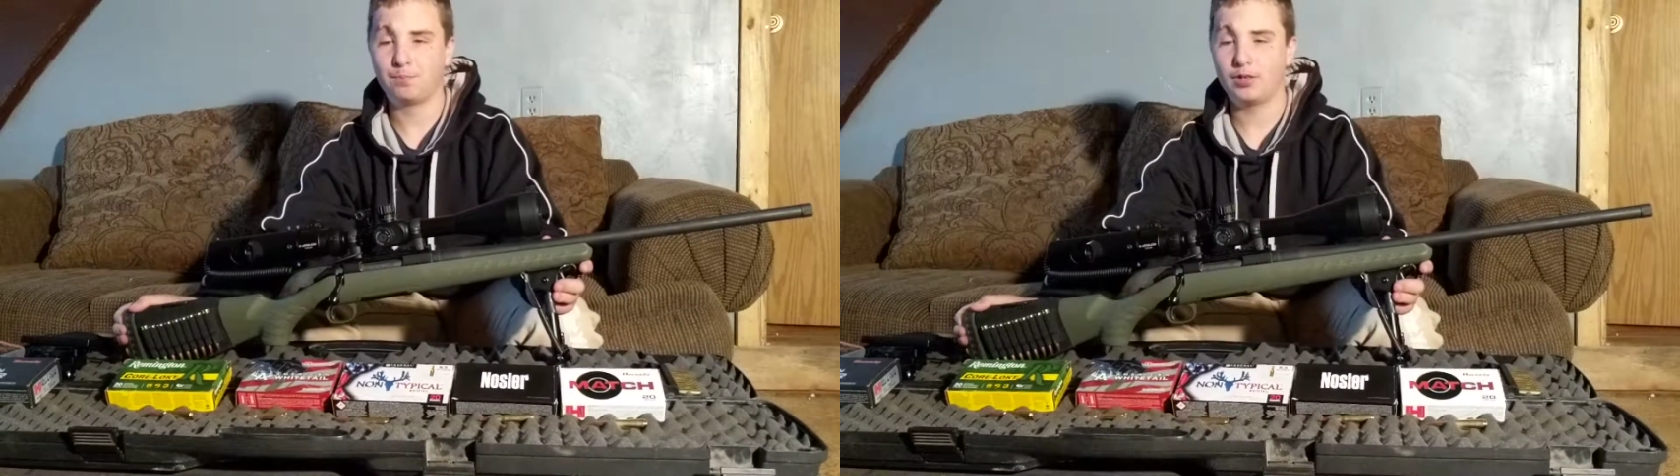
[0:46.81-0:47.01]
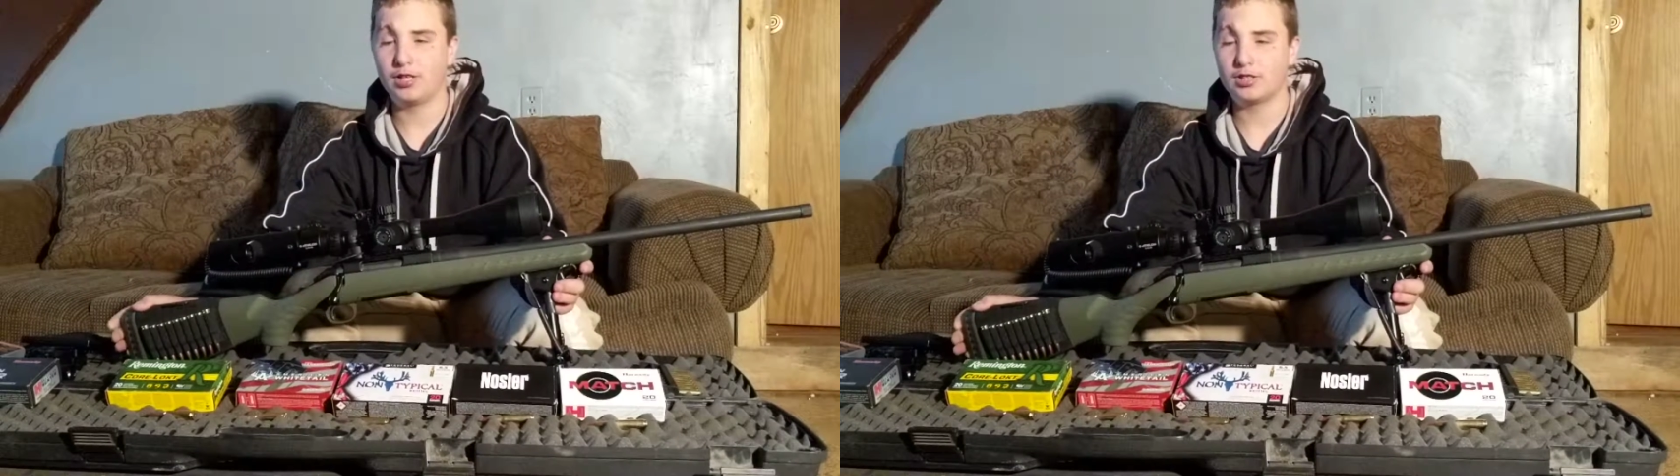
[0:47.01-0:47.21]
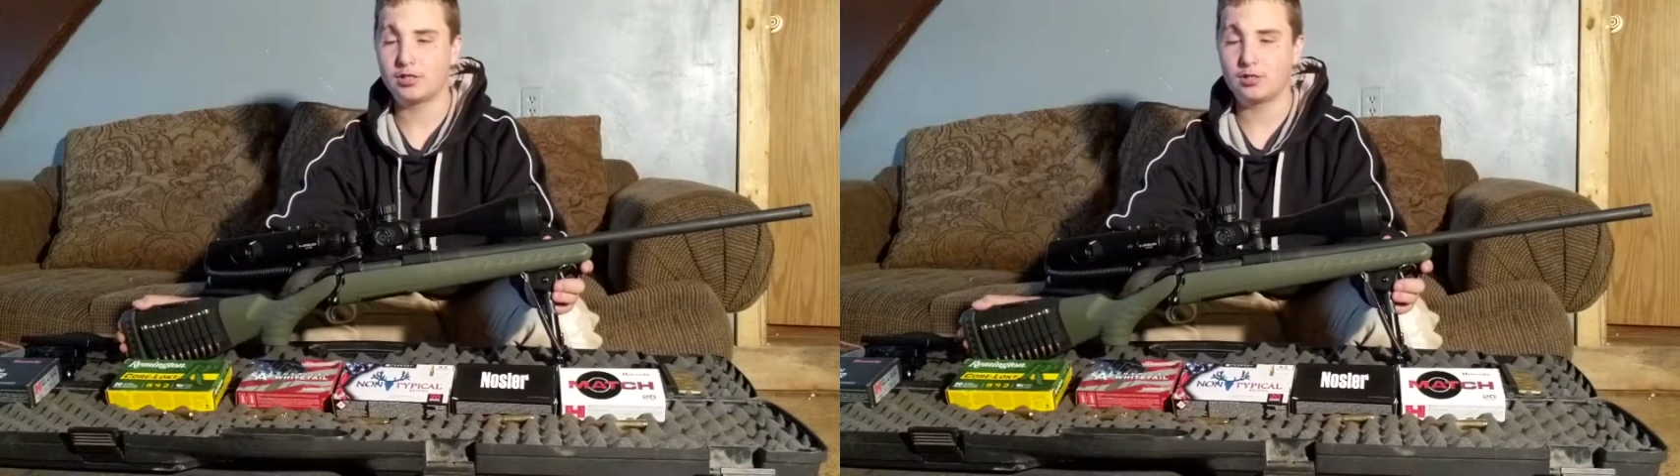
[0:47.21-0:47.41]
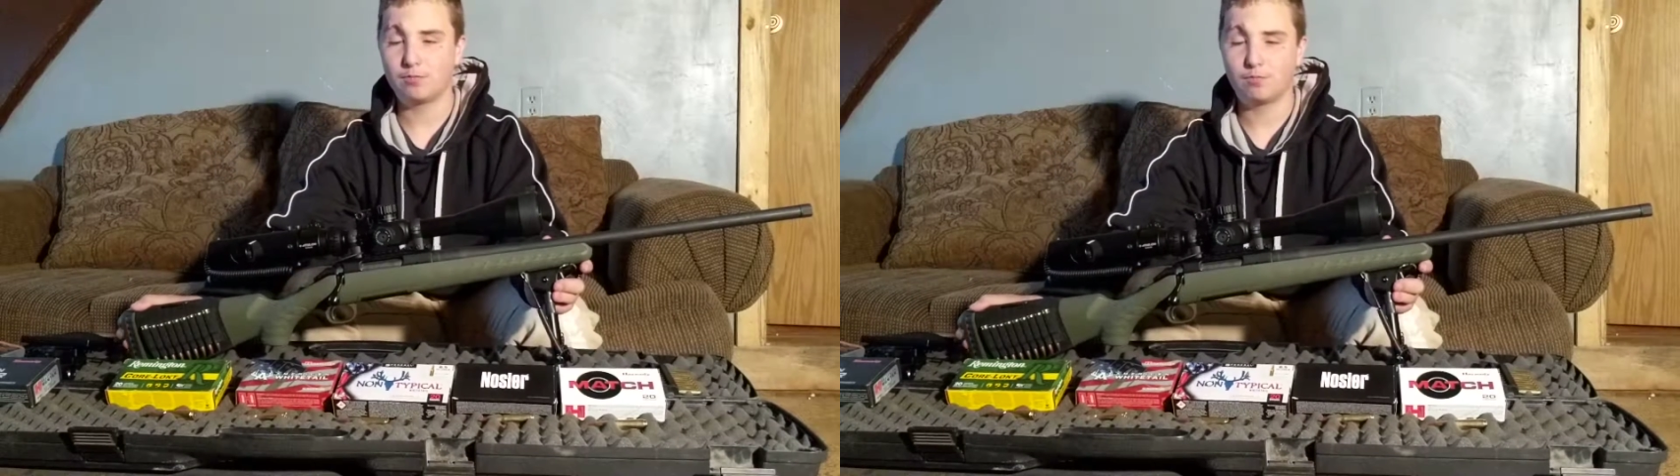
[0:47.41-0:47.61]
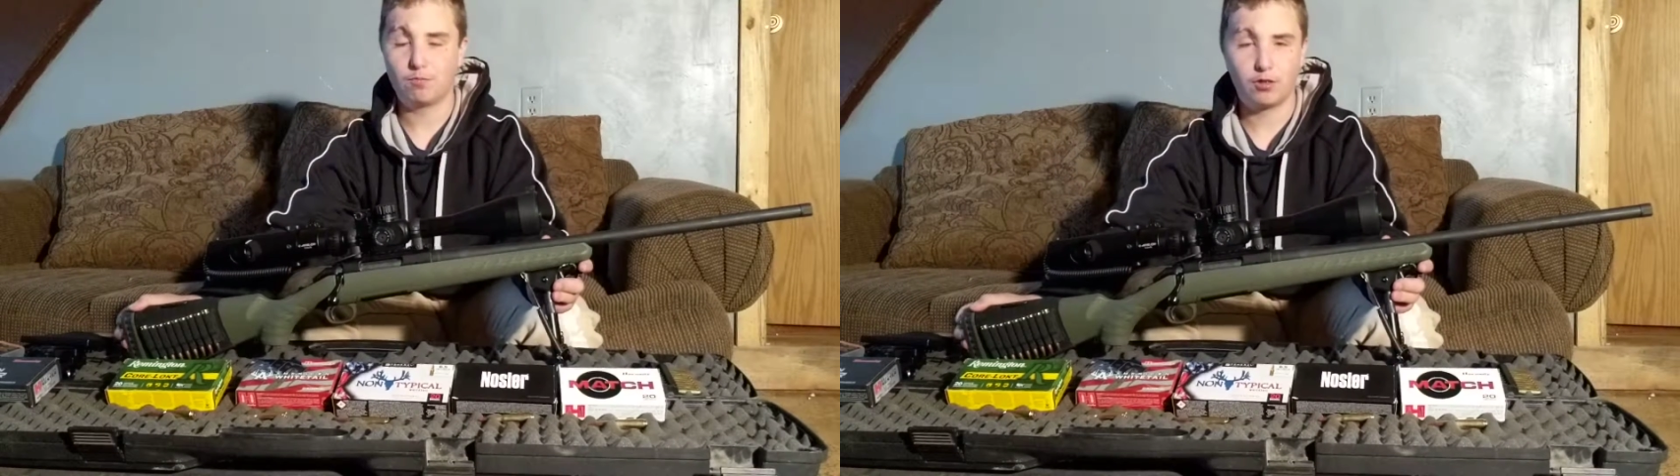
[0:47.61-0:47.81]
It's
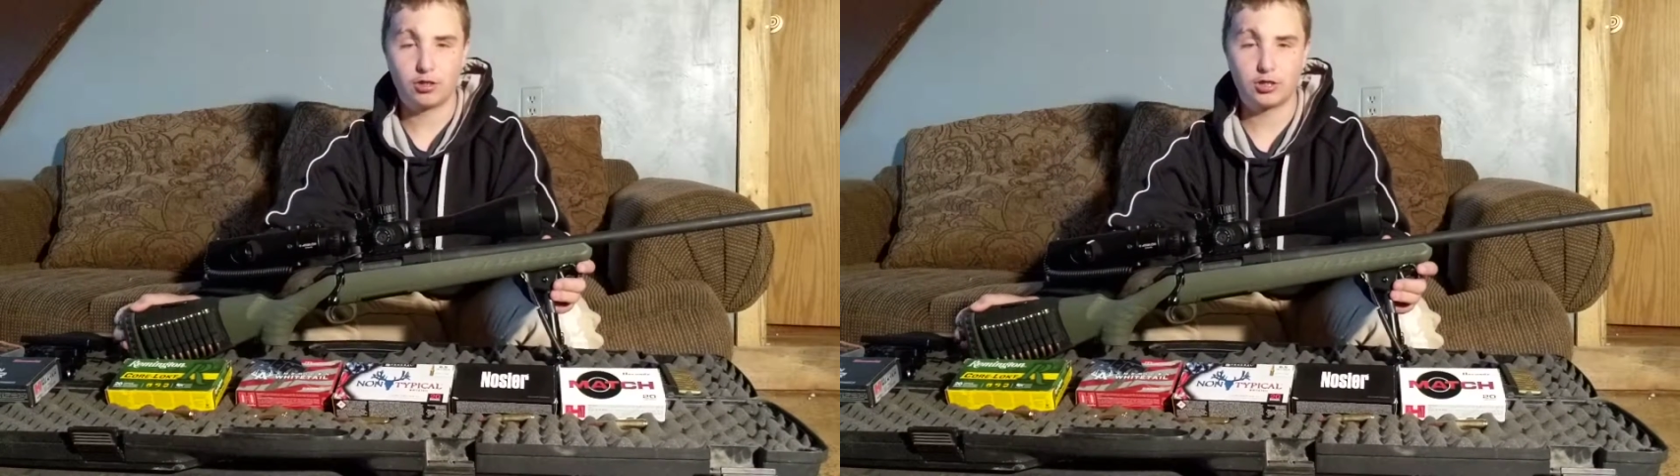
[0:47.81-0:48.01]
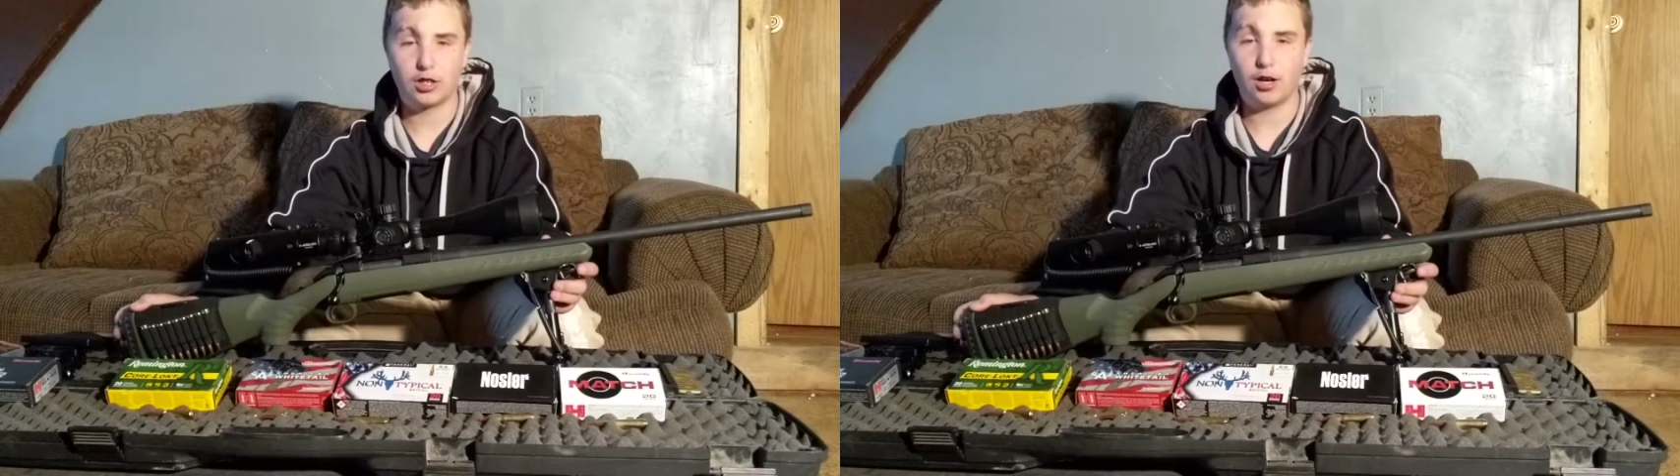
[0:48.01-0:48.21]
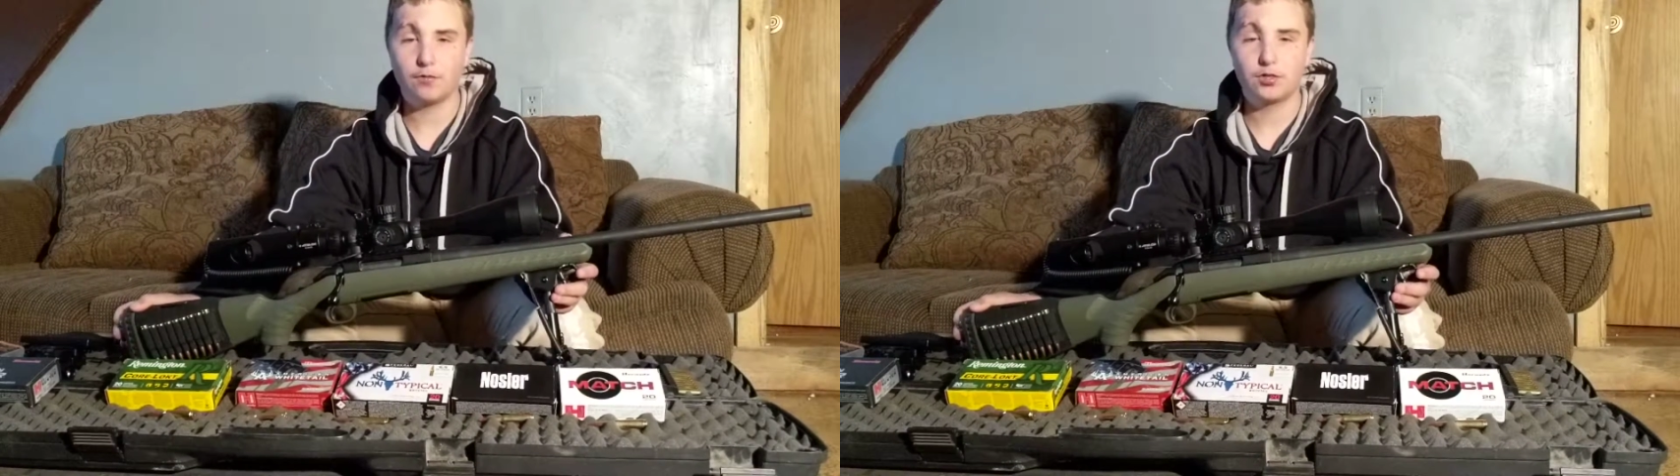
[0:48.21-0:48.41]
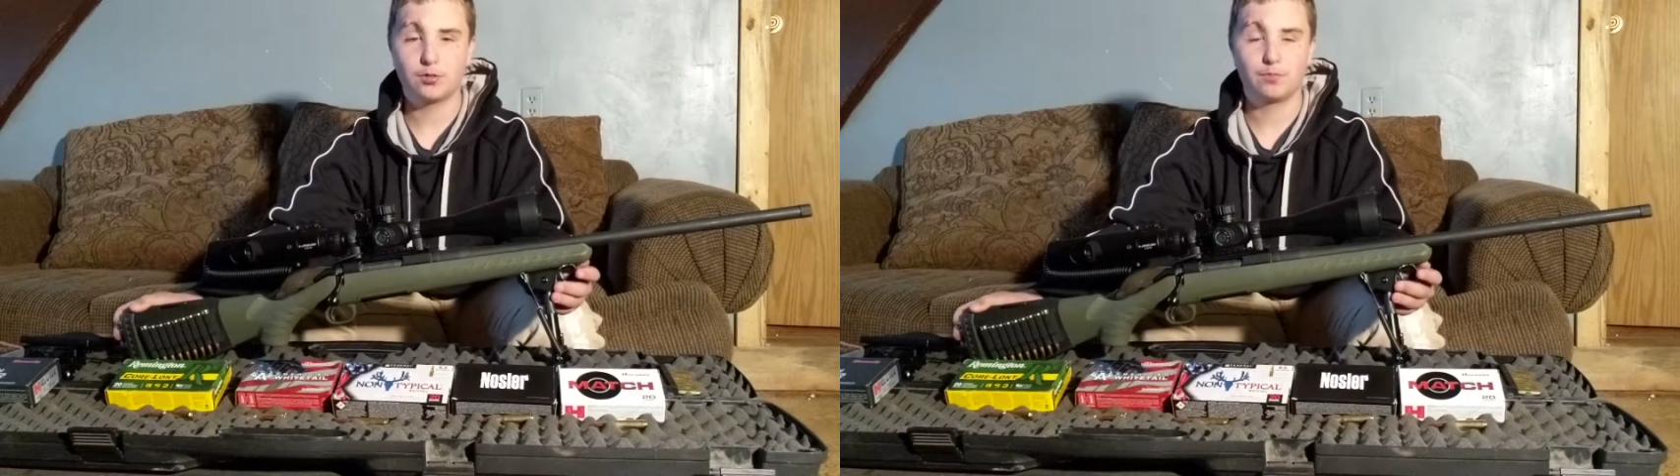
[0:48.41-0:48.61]
soft,